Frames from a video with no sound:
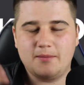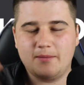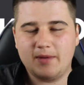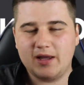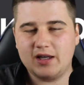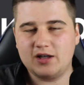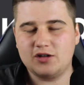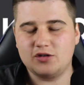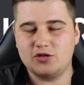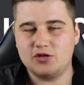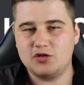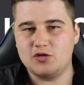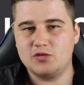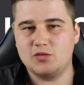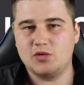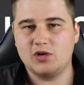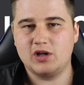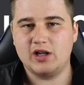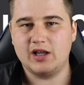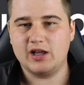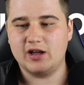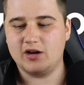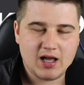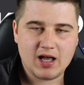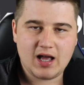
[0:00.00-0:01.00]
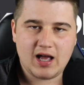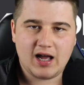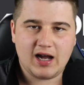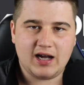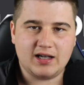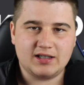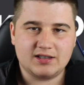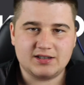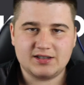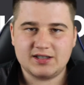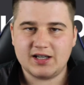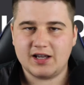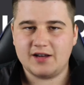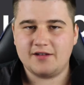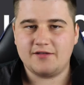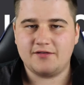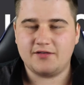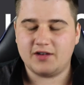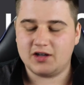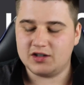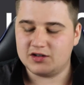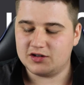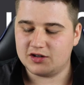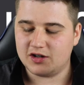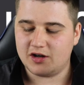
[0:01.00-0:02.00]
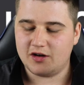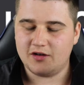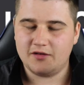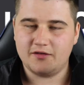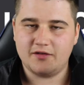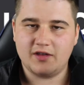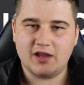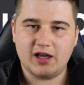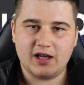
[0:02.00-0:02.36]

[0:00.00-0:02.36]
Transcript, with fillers: make a new wallet and send funds over